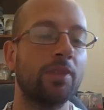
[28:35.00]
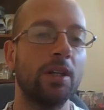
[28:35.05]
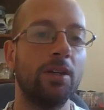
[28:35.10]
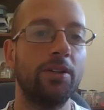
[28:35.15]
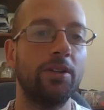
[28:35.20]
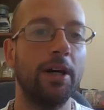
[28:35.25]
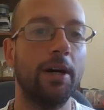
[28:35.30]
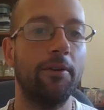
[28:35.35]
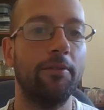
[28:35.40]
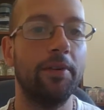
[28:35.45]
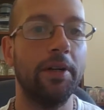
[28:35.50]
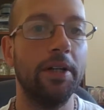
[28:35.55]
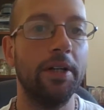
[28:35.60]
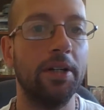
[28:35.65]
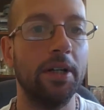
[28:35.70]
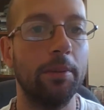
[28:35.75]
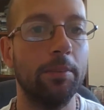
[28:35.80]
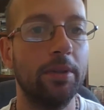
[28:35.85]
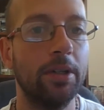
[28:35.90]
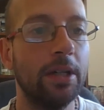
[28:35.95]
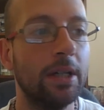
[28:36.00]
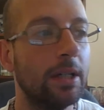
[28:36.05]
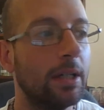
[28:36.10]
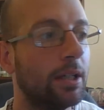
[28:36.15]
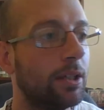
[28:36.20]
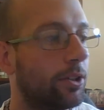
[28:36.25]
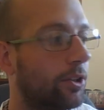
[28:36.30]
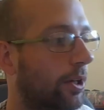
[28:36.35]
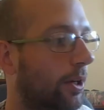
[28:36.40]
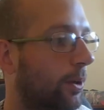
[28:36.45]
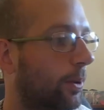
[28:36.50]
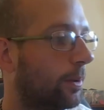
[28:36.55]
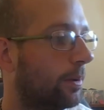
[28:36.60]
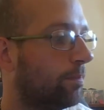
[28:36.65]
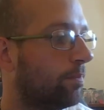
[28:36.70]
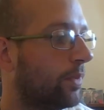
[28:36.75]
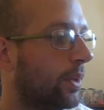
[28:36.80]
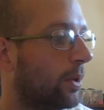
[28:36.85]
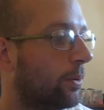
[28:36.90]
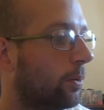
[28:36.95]
South Egypt. So
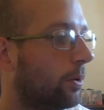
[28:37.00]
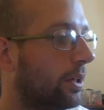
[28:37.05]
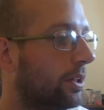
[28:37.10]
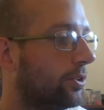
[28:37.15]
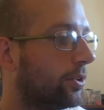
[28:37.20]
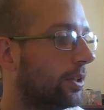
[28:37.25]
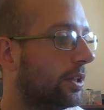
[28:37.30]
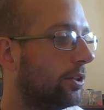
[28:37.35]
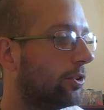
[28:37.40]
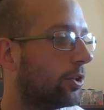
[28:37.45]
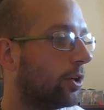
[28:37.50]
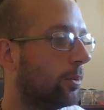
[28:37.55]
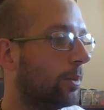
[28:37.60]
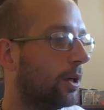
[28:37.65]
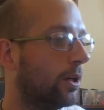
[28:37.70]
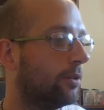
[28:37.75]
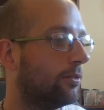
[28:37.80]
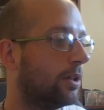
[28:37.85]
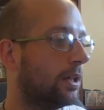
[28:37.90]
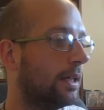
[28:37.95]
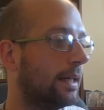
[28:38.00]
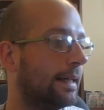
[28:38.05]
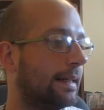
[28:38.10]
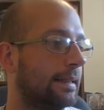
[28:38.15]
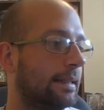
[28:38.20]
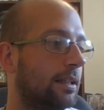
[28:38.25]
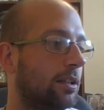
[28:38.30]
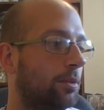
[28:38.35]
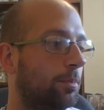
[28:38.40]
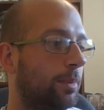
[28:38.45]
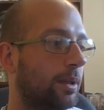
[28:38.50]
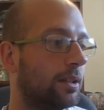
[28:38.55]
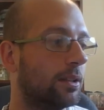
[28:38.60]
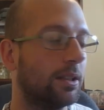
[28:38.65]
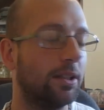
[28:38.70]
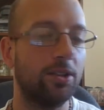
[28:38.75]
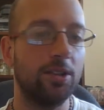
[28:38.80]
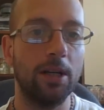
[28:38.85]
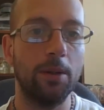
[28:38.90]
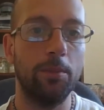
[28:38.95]
what he's done, he's come over and he's built
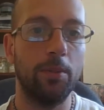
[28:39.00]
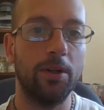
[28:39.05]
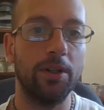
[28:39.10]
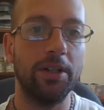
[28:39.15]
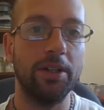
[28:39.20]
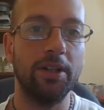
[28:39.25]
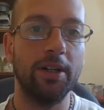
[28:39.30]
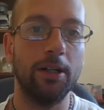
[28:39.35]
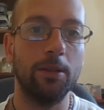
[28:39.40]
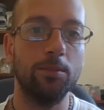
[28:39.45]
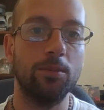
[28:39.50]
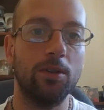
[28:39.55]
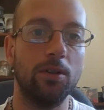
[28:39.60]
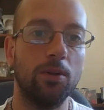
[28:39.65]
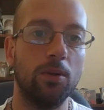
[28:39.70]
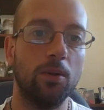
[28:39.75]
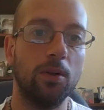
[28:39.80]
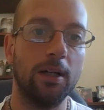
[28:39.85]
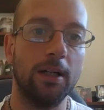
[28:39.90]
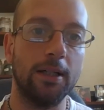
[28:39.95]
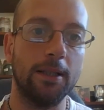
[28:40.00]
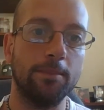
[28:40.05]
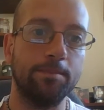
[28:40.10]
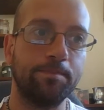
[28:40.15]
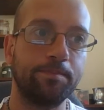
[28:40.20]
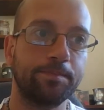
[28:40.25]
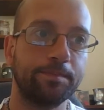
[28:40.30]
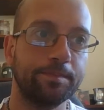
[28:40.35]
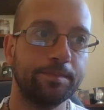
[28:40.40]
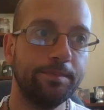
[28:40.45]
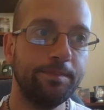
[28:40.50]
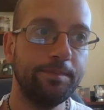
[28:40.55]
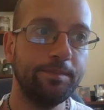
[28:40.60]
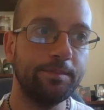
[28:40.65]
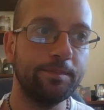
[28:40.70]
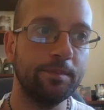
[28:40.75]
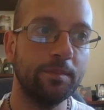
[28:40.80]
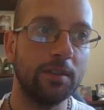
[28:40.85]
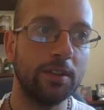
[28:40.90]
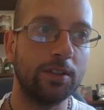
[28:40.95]
this temple, and he's helped to
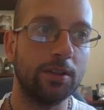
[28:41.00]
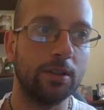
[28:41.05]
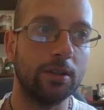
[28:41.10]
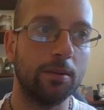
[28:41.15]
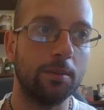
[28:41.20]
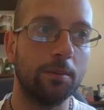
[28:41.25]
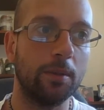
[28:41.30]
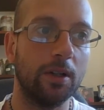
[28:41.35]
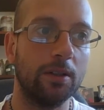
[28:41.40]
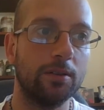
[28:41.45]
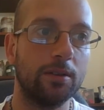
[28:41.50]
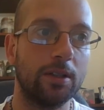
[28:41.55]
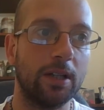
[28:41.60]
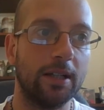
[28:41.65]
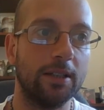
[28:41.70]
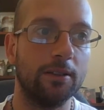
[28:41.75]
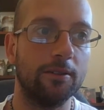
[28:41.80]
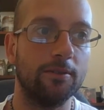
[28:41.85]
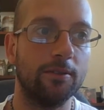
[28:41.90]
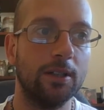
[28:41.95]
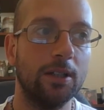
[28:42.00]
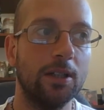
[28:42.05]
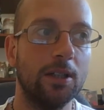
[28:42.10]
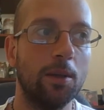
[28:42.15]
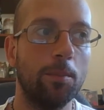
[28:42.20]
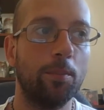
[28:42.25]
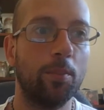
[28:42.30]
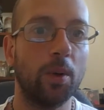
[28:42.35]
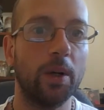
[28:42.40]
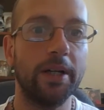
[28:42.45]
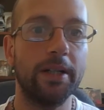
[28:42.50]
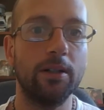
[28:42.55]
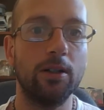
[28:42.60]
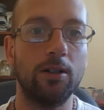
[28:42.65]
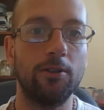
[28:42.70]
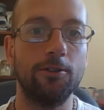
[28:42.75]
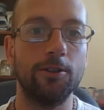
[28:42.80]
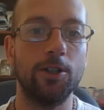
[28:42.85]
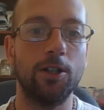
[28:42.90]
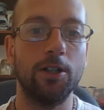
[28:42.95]
kind of bring
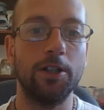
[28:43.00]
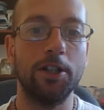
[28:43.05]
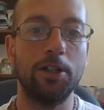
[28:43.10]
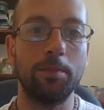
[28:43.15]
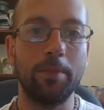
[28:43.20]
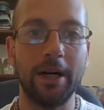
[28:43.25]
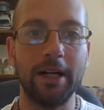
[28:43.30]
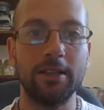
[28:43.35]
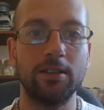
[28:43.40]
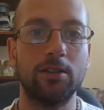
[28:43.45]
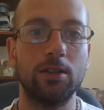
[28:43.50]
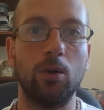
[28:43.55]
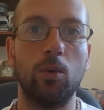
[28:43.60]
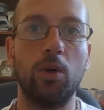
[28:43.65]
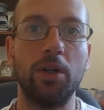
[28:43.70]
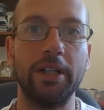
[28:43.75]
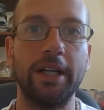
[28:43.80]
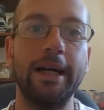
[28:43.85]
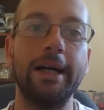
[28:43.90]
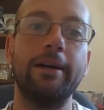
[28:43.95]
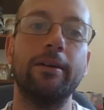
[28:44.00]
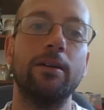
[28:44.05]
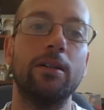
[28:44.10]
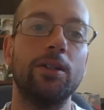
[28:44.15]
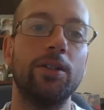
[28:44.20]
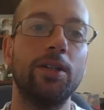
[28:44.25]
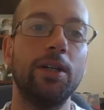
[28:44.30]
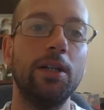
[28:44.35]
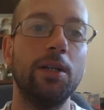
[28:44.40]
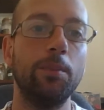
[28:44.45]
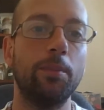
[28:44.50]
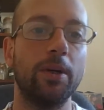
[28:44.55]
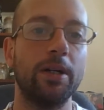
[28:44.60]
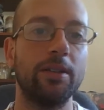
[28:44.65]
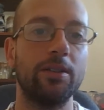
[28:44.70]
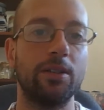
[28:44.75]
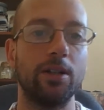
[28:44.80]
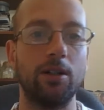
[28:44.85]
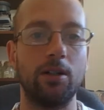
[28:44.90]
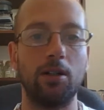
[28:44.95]
all the knowledge back to one area. So he
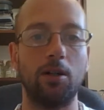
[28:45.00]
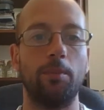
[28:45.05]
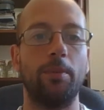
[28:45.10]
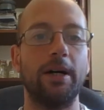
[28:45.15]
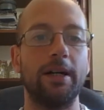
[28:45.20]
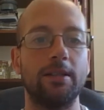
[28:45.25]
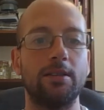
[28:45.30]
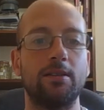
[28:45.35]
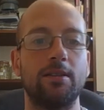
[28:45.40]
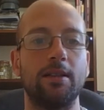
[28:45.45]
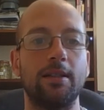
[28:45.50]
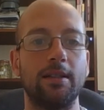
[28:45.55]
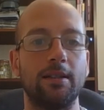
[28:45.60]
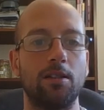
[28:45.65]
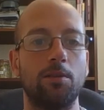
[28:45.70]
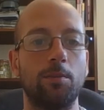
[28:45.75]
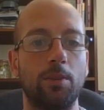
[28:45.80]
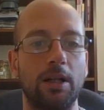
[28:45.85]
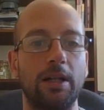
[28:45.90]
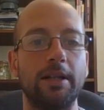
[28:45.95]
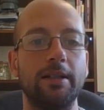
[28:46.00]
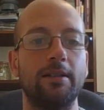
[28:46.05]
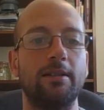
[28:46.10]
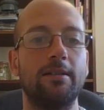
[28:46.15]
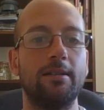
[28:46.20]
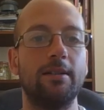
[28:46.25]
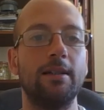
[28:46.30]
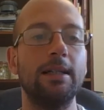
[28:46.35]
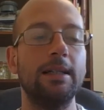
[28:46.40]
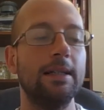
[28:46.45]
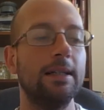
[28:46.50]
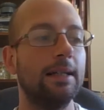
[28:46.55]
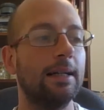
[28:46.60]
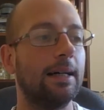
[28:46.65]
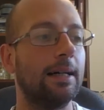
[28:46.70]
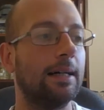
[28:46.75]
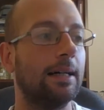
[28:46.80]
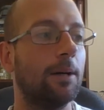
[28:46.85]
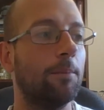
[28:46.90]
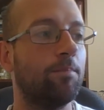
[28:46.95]
brings it all back to this place,
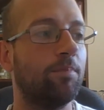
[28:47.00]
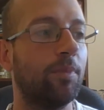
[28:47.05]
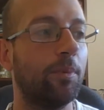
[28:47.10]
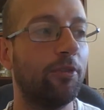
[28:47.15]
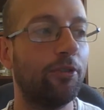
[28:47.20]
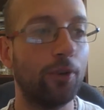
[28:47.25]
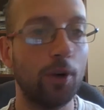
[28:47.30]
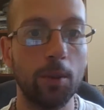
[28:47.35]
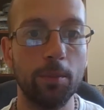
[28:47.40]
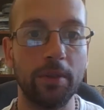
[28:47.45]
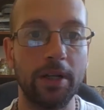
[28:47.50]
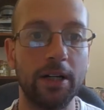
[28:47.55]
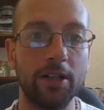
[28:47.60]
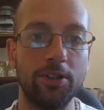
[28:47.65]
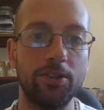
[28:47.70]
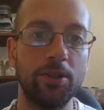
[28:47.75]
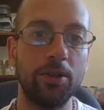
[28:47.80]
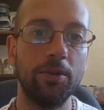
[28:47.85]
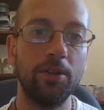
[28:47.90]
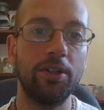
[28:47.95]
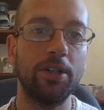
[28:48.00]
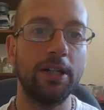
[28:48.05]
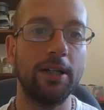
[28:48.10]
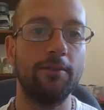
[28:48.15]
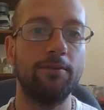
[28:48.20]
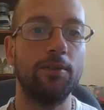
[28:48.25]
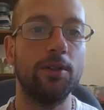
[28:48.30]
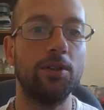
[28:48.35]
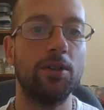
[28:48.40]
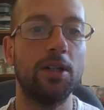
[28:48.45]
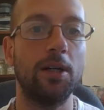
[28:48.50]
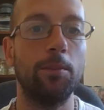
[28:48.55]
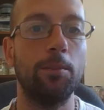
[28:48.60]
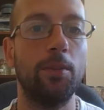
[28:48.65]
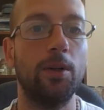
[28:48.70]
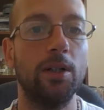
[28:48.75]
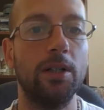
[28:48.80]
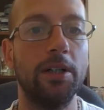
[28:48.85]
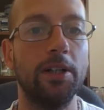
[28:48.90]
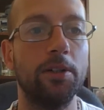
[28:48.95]
and from that, as soon as the Edfu
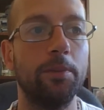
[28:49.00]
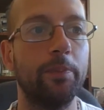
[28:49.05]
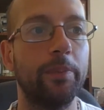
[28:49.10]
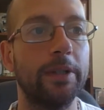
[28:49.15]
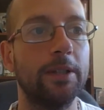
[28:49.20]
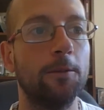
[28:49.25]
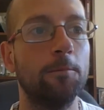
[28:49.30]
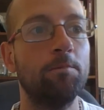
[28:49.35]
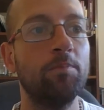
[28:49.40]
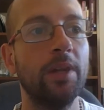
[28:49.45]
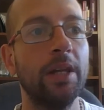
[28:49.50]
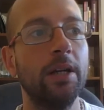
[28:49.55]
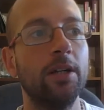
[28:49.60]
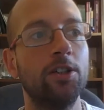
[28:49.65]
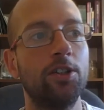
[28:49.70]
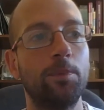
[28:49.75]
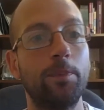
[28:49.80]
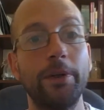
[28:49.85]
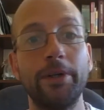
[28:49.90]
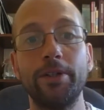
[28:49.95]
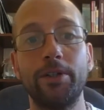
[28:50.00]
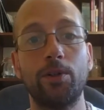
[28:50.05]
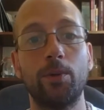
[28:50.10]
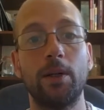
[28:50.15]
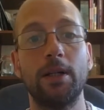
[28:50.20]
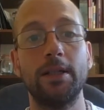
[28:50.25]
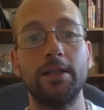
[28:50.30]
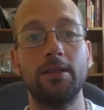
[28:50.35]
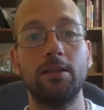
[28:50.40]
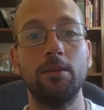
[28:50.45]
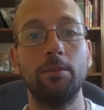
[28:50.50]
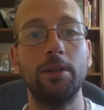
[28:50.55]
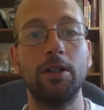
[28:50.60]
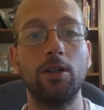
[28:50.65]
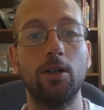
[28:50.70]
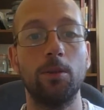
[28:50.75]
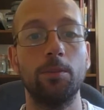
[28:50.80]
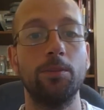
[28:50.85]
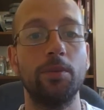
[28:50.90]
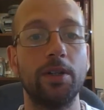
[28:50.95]
Temple is built, spirituality
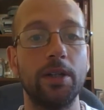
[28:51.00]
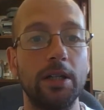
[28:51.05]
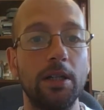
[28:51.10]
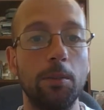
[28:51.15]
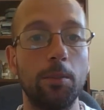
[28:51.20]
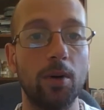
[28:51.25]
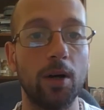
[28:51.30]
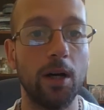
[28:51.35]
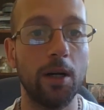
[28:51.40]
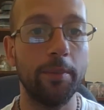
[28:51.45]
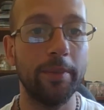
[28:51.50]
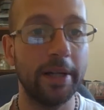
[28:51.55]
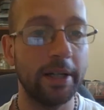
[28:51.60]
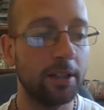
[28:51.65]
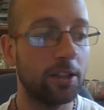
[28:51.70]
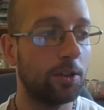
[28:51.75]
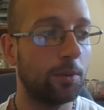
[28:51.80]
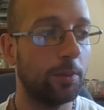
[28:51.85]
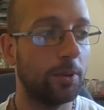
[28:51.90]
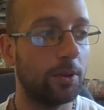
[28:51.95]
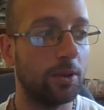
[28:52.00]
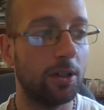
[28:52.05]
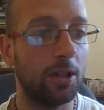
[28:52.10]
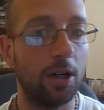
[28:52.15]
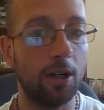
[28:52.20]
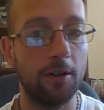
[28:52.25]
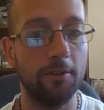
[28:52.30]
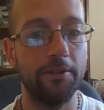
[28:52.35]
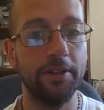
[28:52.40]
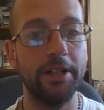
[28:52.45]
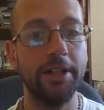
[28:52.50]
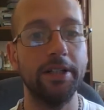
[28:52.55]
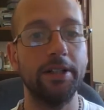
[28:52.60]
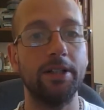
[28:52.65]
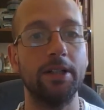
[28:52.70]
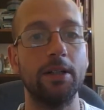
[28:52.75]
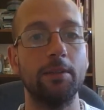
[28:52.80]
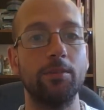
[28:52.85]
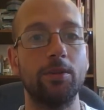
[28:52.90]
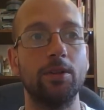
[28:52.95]
becomes the prime export of
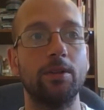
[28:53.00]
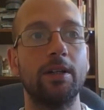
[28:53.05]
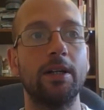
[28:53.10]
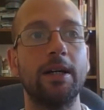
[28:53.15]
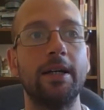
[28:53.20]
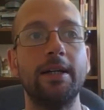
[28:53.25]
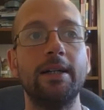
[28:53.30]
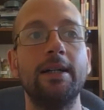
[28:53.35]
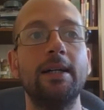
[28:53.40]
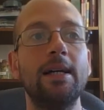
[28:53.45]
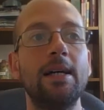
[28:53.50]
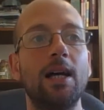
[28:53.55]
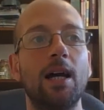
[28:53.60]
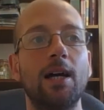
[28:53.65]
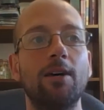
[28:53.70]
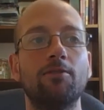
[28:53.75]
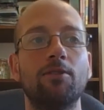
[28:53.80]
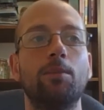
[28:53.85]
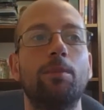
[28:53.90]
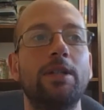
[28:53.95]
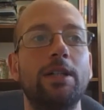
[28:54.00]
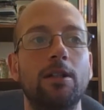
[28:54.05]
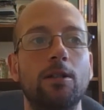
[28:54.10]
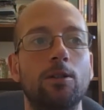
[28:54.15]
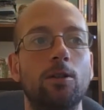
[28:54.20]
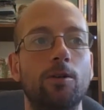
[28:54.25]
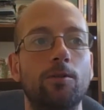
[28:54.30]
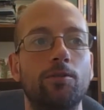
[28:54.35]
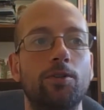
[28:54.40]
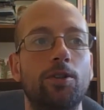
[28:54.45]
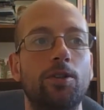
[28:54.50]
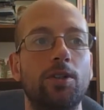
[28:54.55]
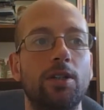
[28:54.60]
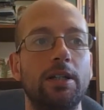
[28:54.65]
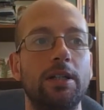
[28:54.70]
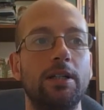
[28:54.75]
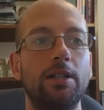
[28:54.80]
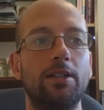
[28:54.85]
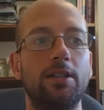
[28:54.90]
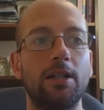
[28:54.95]
Egypt. Okay, everybody loves
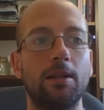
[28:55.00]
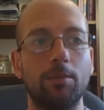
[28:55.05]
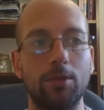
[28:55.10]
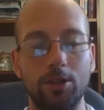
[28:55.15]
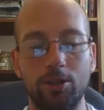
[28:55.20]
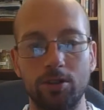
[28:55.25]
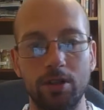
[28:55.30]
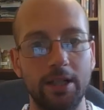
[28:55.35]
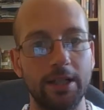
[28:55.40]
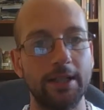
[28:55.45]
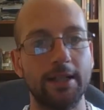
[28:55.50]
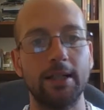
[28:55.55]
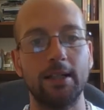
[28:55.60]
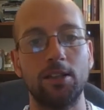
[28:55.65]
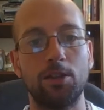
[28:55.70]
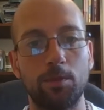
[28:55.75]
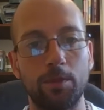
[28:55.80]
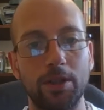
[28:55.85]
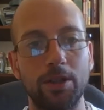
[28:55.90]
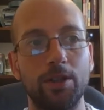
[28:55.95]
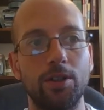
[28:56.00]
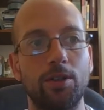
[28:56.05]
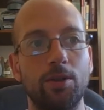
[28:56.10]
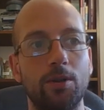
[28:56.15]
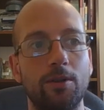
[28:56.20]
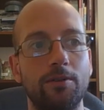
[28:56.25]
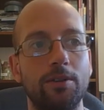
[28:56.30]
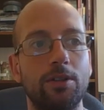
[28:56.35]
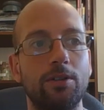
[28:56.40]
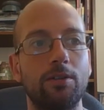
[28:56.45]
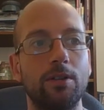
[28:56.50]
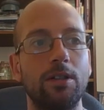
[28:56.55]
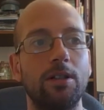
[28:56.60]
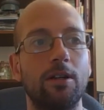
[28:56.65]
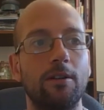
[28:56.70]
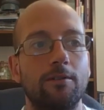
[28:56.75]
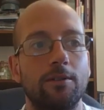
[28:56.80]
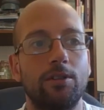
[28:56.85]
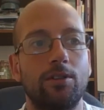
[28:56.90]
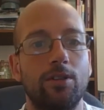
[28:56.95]
Egypt. They're trying to get spiritual. You
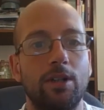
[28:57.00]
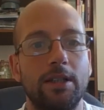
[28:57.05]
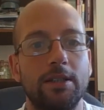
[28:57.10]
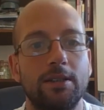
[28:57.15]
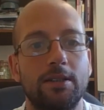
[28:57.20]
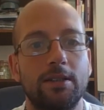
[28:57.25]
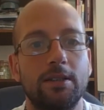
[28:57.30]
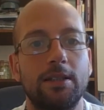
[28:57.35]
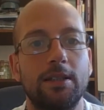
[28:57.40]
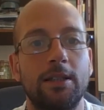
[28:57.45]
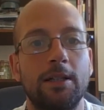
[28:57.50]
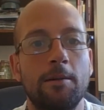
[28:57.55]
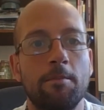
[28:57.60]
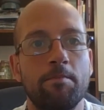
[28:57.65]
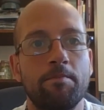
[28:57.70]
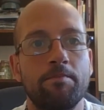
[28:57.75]
know, they're trying to